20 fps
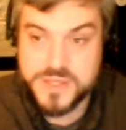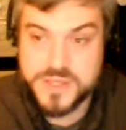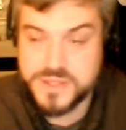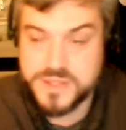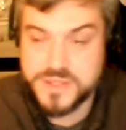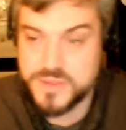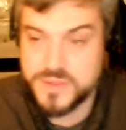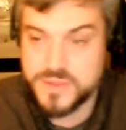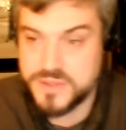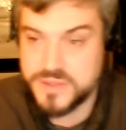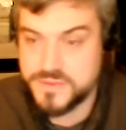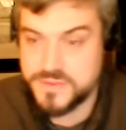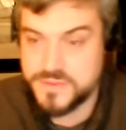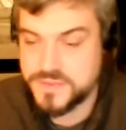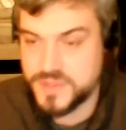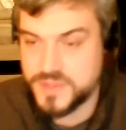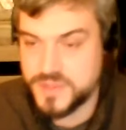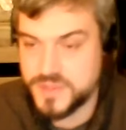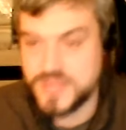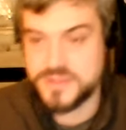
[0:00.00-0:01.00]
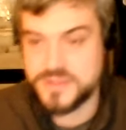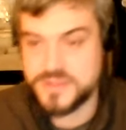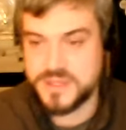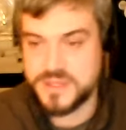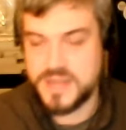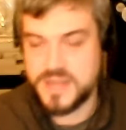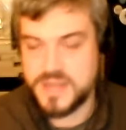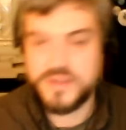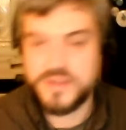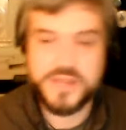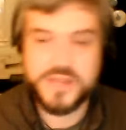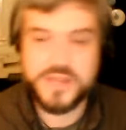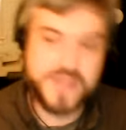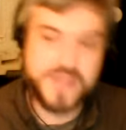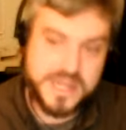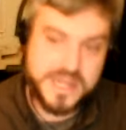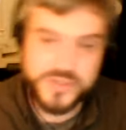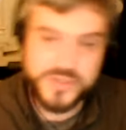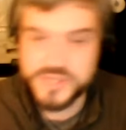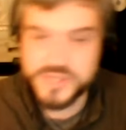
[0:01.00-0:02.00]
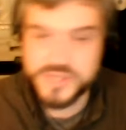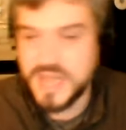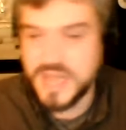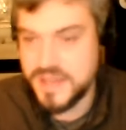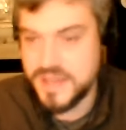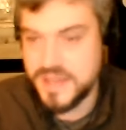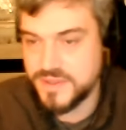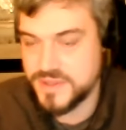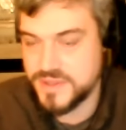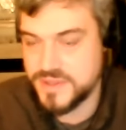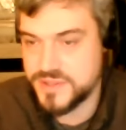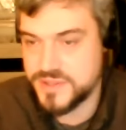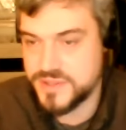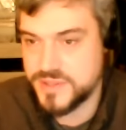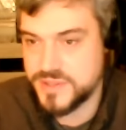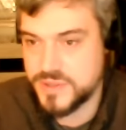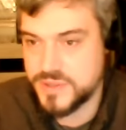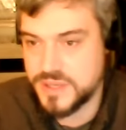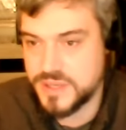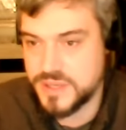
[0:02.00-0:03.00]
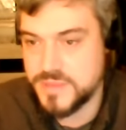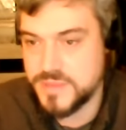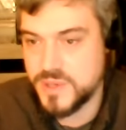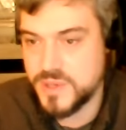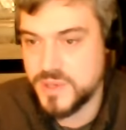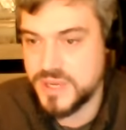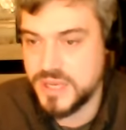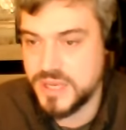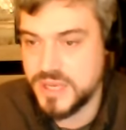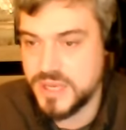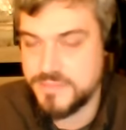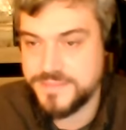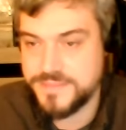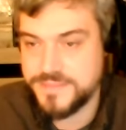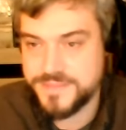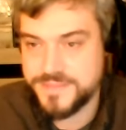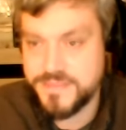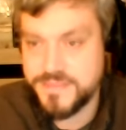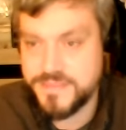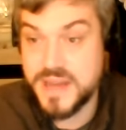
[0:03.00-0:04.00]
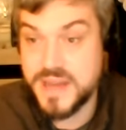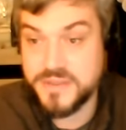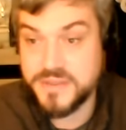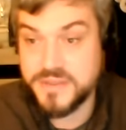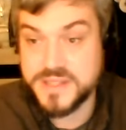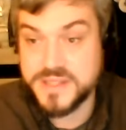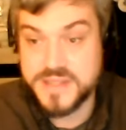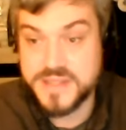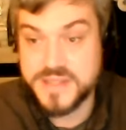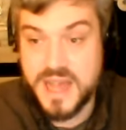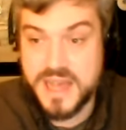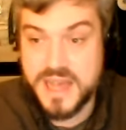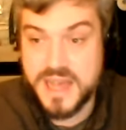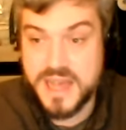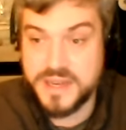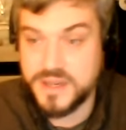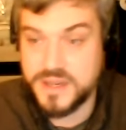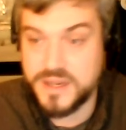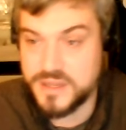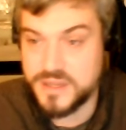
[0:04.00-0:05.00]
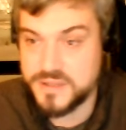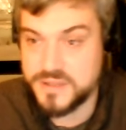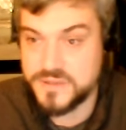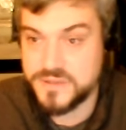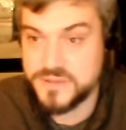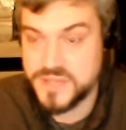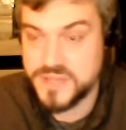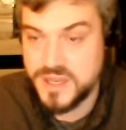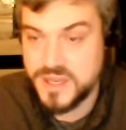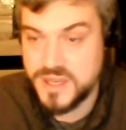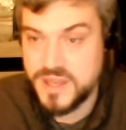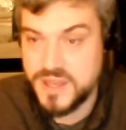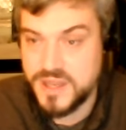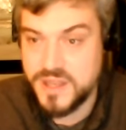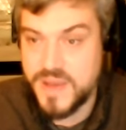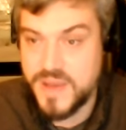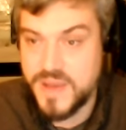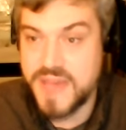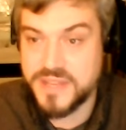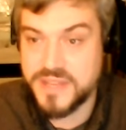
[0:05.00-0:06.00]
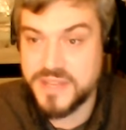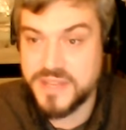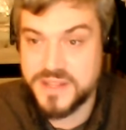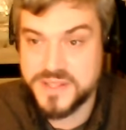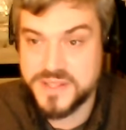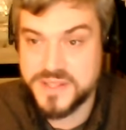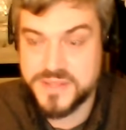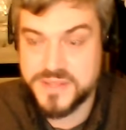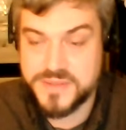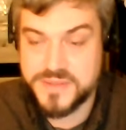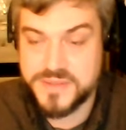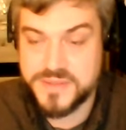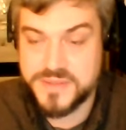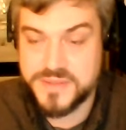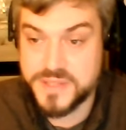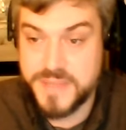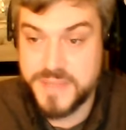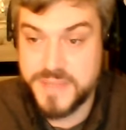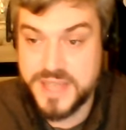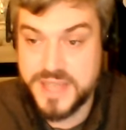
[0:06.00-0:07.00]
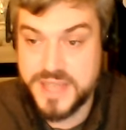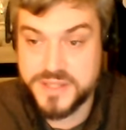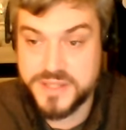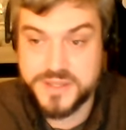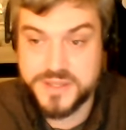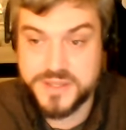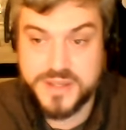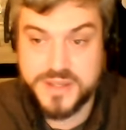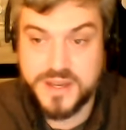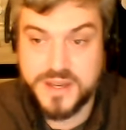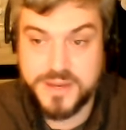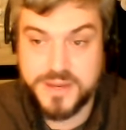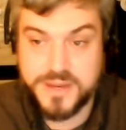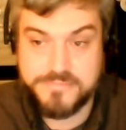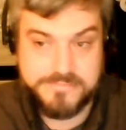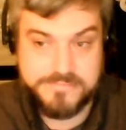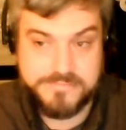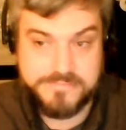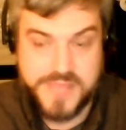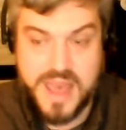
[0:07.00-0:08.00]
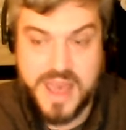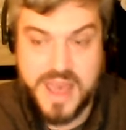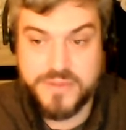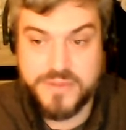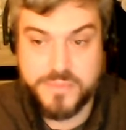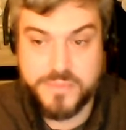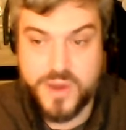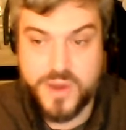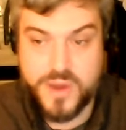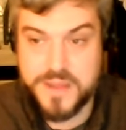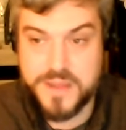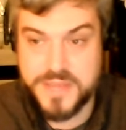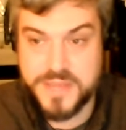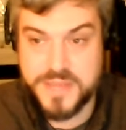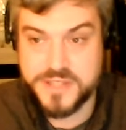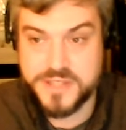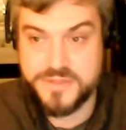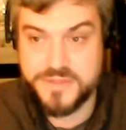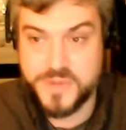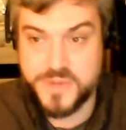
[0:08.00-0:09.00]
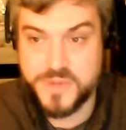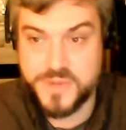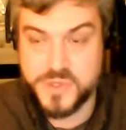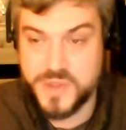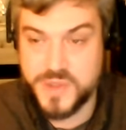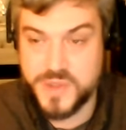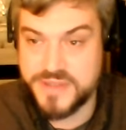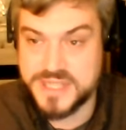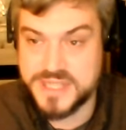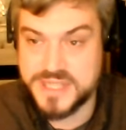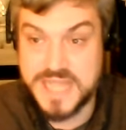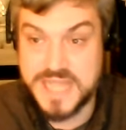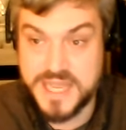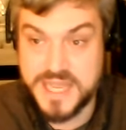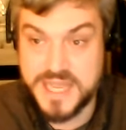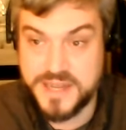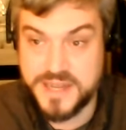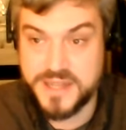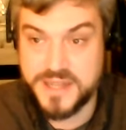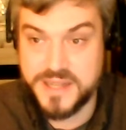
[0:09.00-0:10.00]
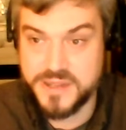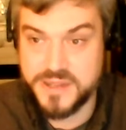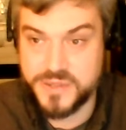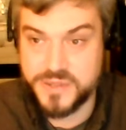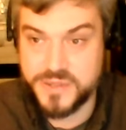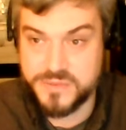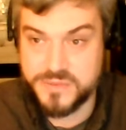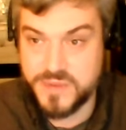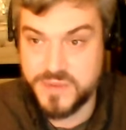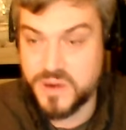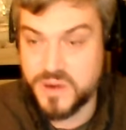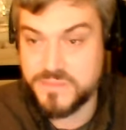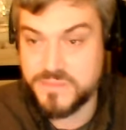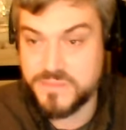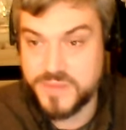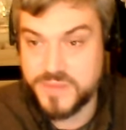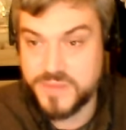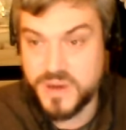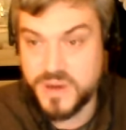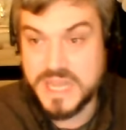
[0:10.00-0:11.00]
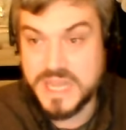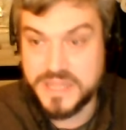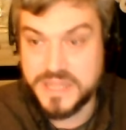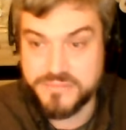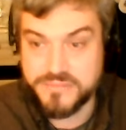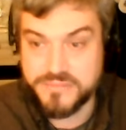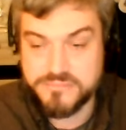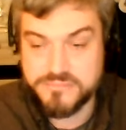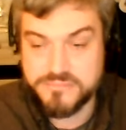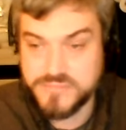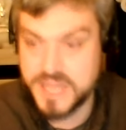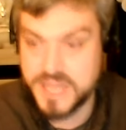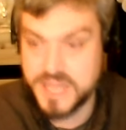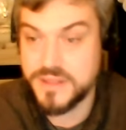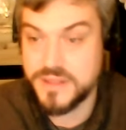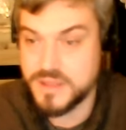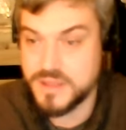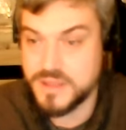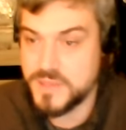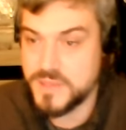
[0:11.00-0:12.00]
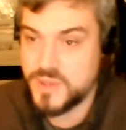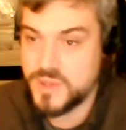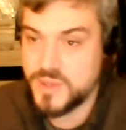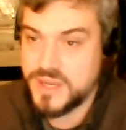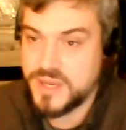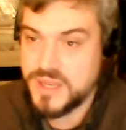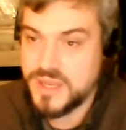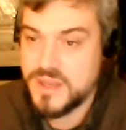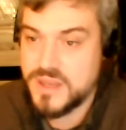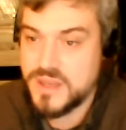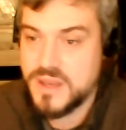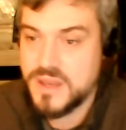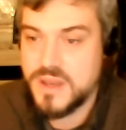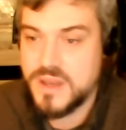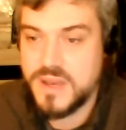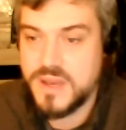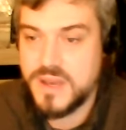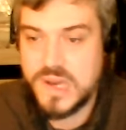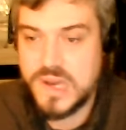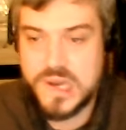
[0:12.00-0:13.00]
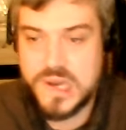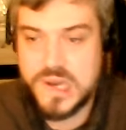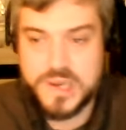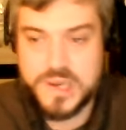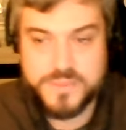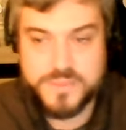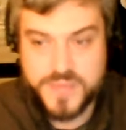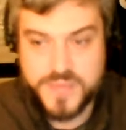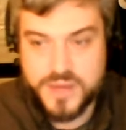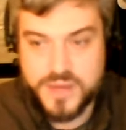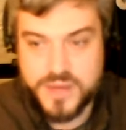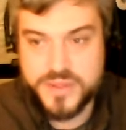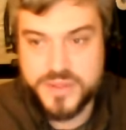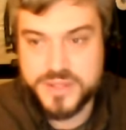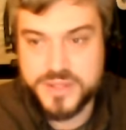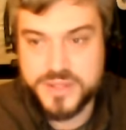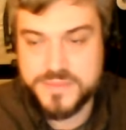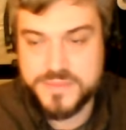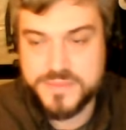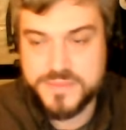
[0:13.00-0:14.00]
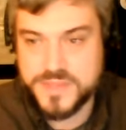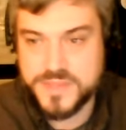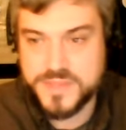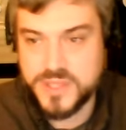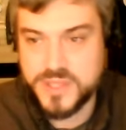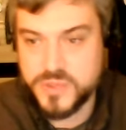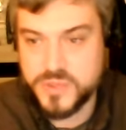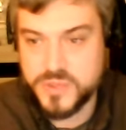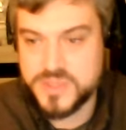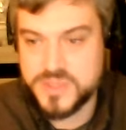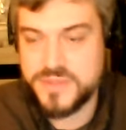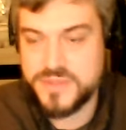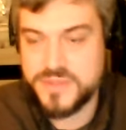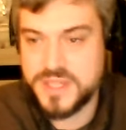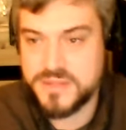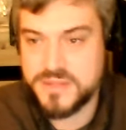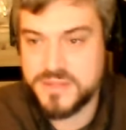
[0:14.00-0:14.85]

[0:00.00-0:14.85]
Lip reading: the sort of, so that's the kind of like financial side. And then there's the sort of community benefit side of, having this space have a broad base of folks who have a stake in it, who are in the community. The use of it